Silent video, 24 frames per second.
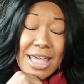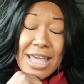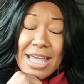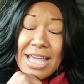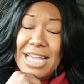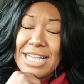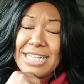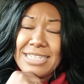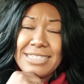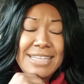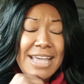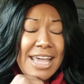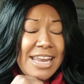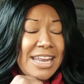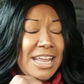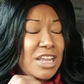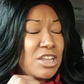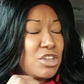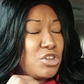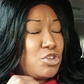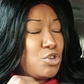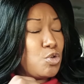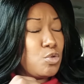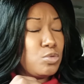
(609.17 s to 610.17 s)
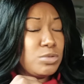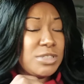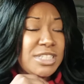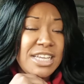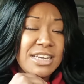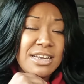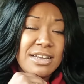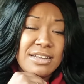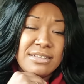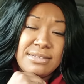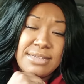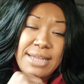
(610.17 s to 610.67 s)
He said, and you did
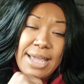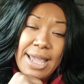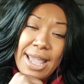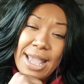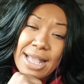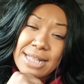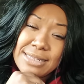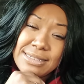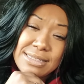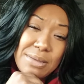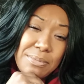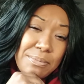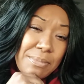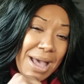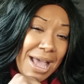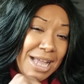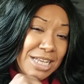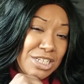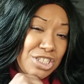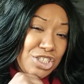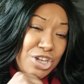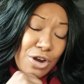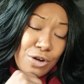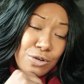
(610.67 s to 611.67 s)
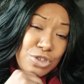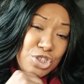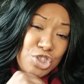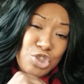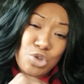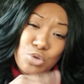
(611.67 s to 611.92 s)
a dance in my church.